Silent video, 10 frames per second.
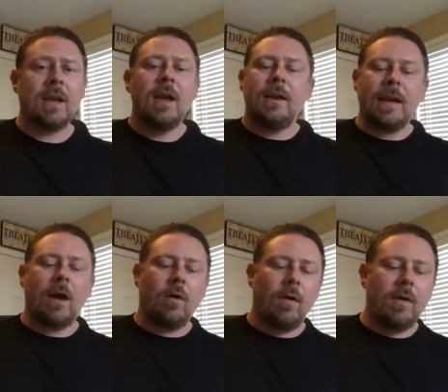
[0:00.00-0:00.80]

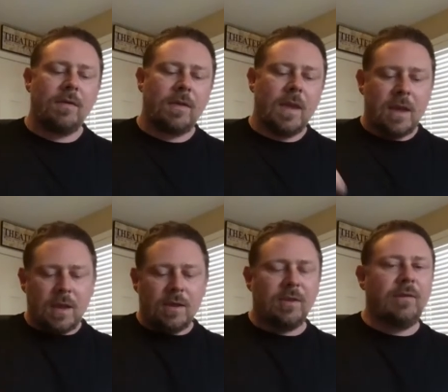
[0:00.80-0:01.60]
Now
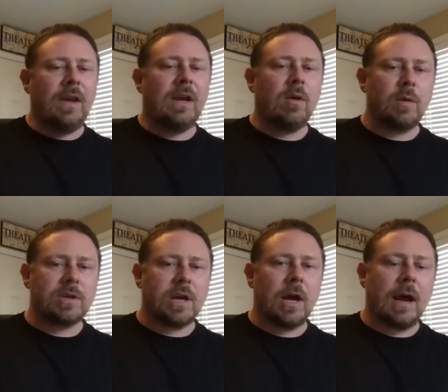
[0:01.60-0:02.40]
the video was
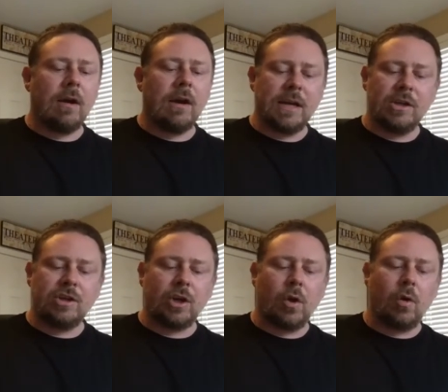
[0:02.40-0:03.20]
cut out. It didn't
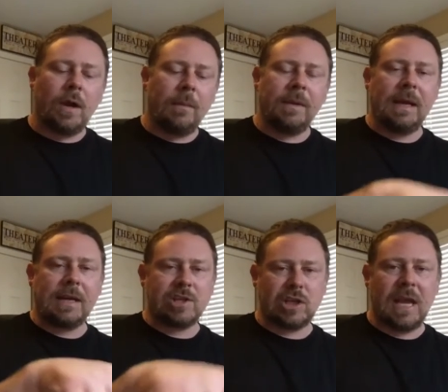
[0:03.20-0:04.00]
show him getting
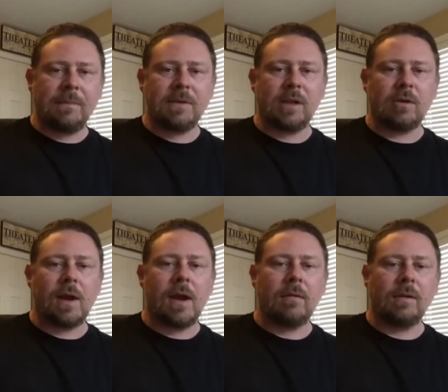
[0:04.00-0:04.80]
slammed to the
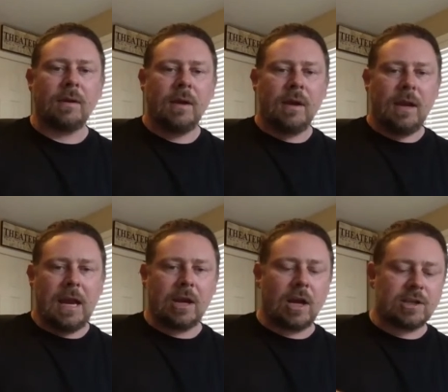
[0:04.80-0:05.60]
ground. It
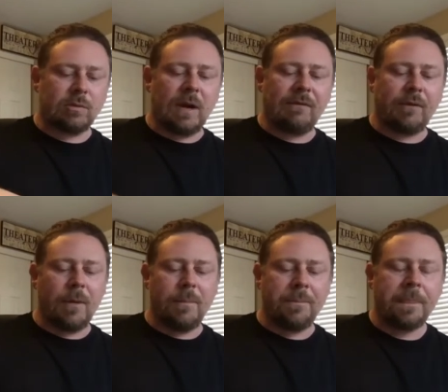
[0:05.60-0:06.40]
cuts right
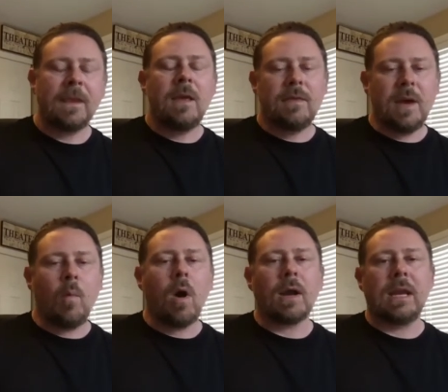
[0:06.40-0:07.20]
from them
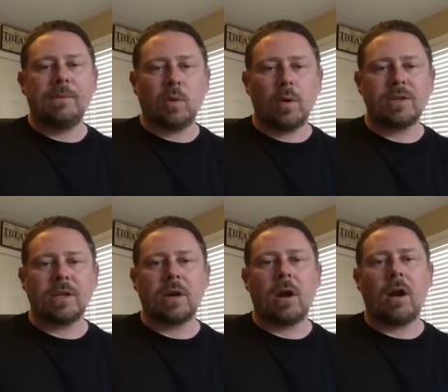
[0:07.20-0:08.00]
walking him towards the
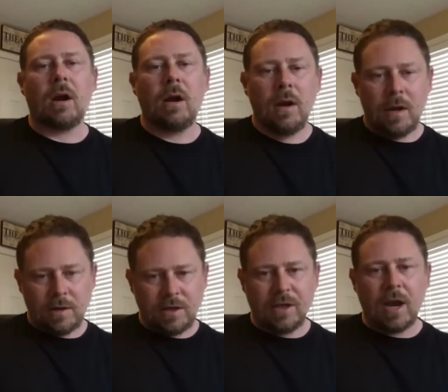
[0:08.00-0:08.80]
car to
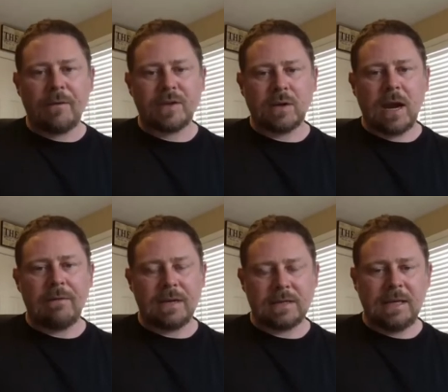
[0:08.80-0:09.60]
the officer having
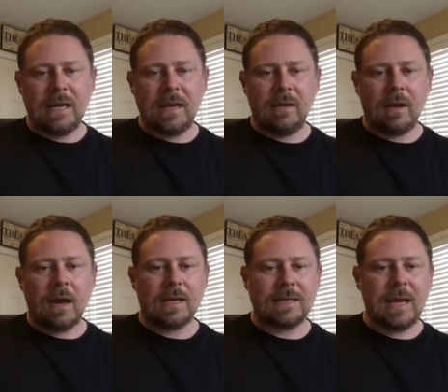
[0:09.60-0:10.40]
his knee on
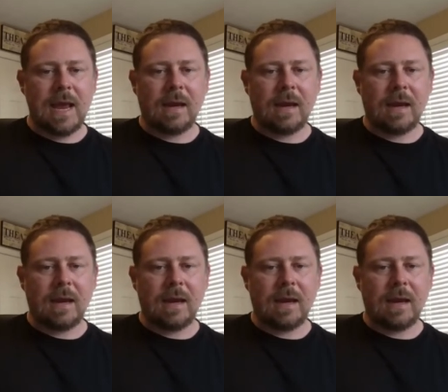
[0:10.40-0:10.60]
his neck.